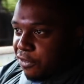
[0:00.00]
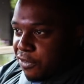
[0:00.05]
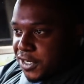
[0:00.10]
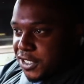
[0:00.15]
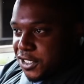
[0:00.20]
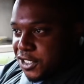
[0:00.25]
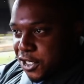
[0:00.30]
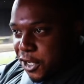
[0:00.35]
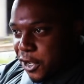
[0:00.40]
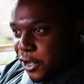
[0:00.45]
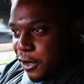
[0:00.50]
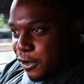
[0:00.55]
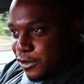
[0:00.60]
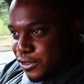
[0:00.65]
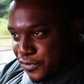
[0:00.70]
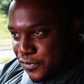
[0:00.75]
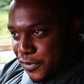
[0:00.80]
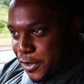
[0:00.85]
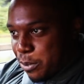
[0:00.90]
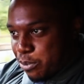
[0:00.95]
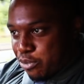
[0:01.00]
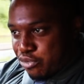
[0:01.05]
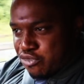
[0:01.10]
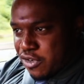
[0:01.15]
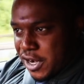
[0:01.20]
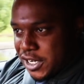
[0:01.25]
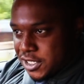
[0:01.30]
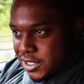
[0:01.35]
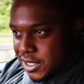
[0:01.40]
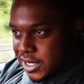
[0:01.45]
internals feel
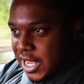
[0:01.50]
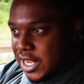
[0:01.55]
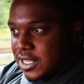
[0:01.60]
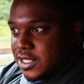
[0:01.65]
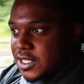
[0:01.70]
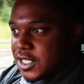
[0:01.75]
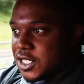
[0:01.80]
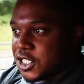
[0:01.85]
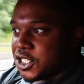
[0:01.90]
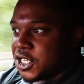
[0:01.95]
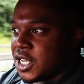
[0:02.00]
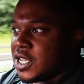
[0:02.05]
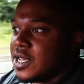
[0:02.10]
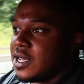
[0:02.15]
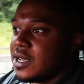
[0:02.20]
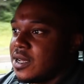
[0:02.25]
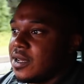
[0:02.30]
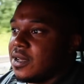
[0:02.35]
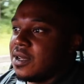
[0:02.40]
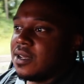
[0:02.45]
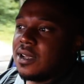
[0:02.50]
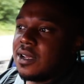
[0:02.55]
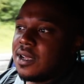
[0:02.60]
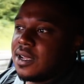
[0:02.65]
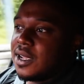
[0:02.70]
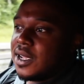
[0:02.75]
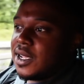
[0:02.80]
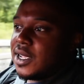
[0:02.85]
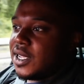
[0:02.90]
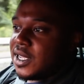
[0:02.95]
pressed against the seat.
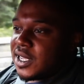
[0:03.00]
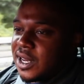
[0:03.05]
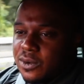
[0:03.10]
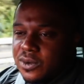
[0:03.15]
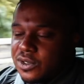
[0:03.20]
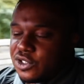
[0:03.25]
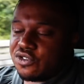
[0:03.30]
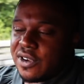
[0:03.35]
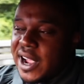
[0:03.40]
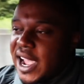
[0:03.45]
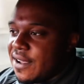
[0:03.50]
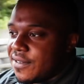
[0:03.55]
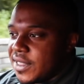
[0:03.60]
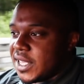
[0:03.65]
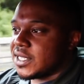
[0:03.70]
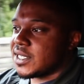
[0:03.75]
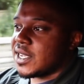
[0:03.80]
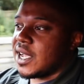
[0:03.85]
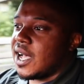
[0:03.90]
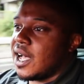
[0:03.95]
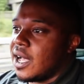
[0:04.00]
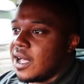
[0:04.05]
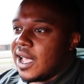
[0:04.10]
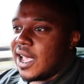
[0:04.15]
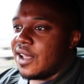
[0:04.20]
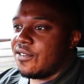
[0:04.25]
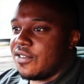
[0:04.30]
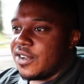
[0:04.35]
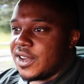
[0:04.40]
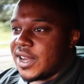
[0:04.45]
You don't drive this car
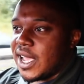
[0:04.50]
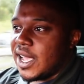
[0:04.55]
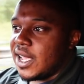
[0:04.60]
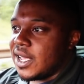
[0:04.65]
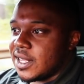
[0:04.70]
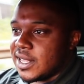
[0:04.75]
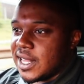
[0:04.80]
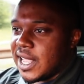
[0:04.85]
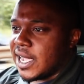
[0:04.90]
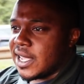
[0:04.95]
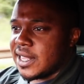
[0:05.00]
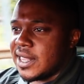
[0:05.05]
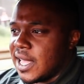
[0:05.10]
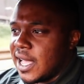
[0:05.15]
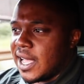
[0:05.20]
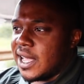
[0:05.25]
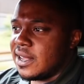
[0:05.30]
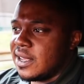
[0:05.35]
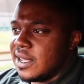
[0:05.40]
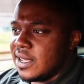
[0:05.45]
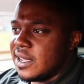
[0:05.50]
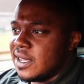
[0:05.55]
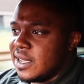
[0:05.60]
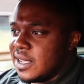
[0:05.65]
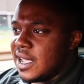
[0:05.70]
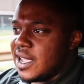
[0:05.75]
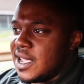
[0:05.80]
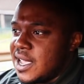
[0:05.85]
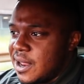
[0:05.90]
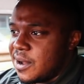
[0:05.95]
every day like that,
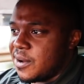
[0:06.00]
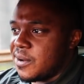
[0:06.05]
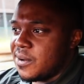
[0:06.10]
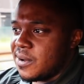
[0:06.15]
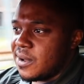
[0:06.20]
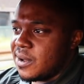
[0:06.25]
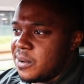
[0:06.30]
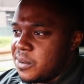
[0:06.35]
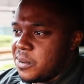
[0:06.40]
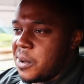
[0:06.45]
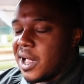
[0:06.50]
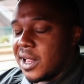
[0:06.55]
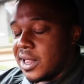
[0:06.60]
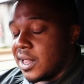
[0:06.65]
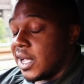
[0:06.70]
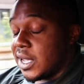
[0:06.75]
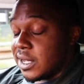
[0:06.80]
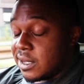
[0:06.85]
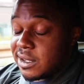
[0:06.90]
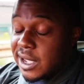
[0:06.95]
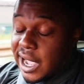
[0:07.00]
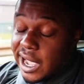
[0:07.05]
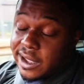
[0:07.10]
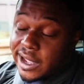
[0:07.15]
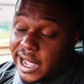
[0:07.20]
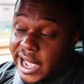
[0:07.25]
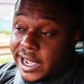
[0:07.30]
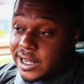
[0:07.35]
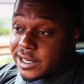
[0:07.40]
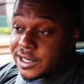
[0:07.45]
you know. Well,
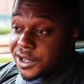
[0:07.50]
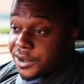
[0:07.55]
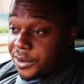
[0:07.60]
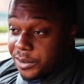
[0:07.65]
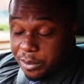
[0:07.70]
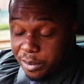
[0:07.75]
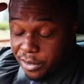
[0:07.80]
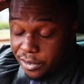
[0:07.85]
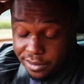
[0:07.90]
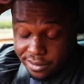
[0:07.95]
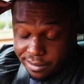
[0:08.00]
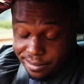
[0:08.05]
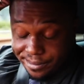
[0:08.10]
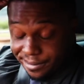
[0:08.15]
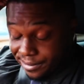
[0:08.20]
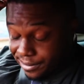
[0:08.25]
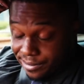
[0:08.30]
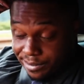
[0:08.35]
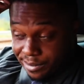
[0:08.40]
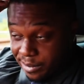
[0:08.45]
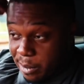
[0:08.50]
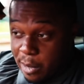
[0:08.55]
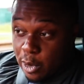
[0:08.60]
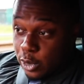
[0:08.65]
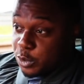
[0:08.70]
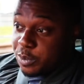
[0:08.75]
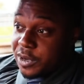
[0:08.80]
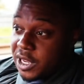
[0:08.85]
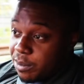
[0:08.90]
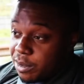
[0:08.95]
I do.
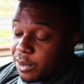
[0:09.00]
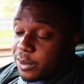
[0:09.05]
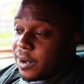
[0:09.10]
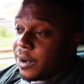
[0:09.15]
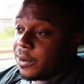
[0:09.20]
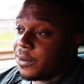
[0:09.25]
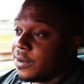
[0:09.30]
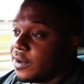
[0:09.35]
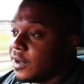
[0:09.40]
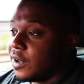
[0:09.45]
Most people don't.